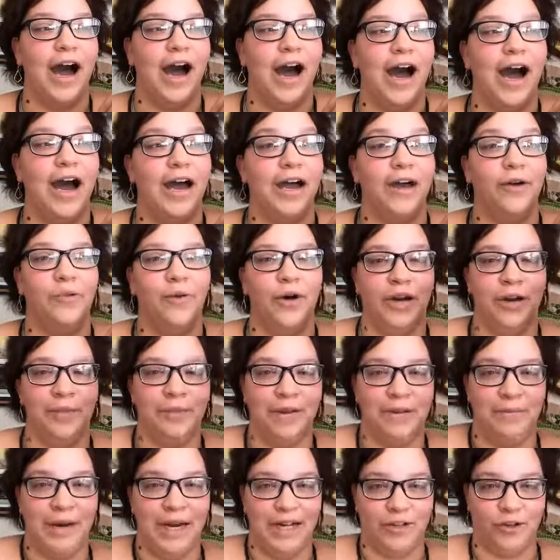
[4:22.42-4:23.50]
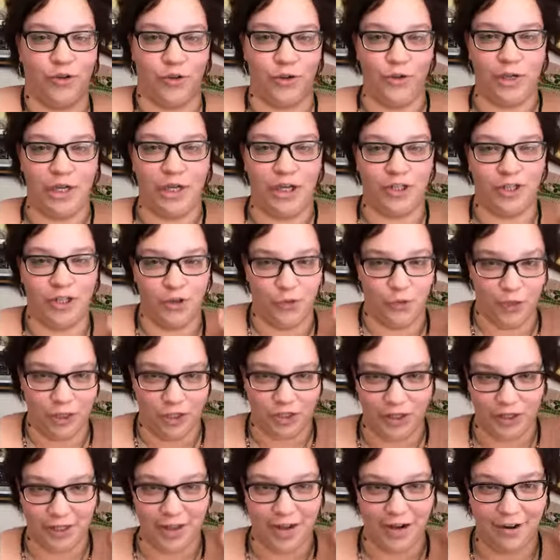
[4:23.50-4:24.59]
I want to be my true kitchen
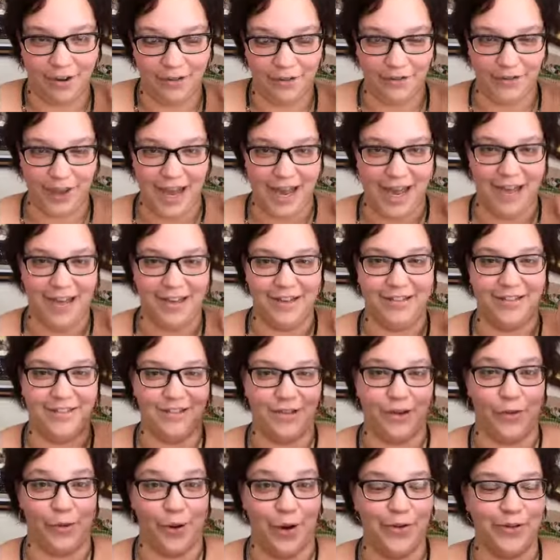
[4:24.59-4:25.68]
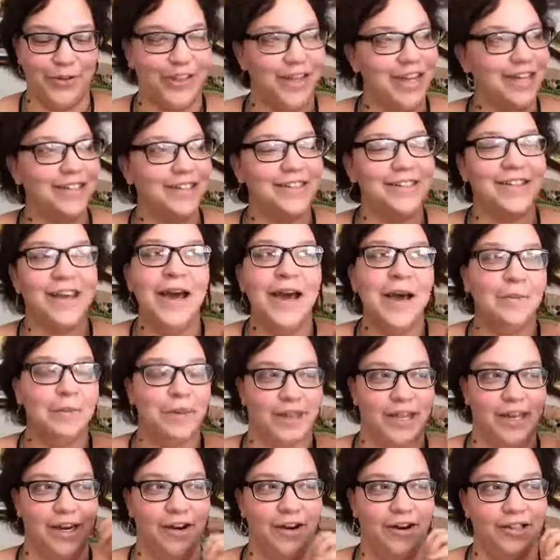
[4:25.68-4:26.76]
witch self and grow things,
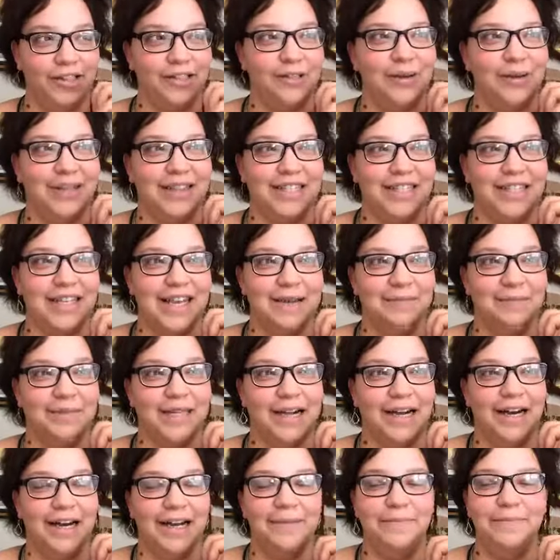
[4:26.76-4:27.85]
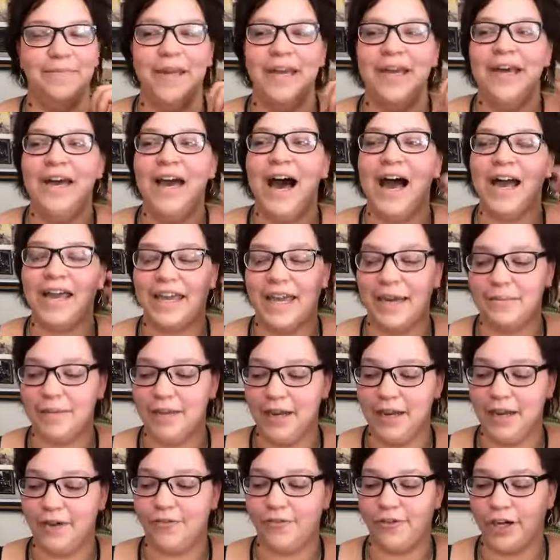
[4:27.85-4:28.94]
but then also at the same time, I kept
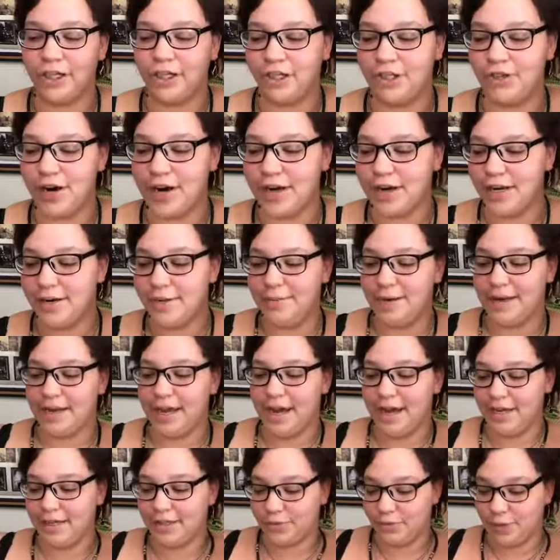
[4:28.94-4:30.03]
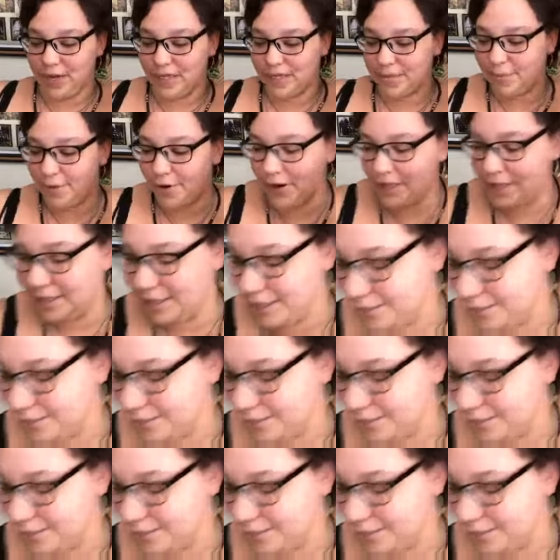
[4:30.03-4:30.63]
getting frustrated because raspberry